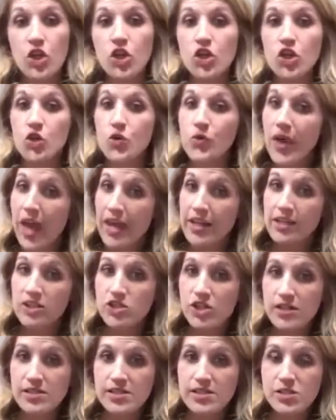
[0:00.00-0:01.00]
You can
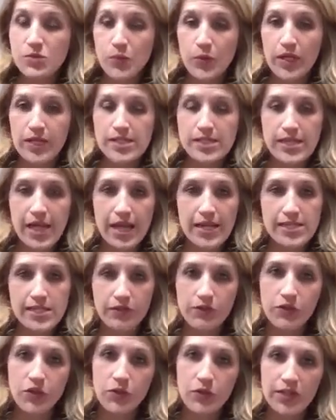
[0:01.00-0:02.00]
adjust this plate size
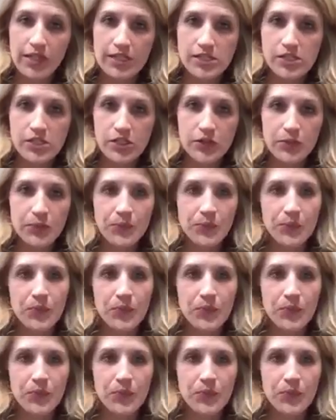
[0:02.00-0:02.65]
if you need to.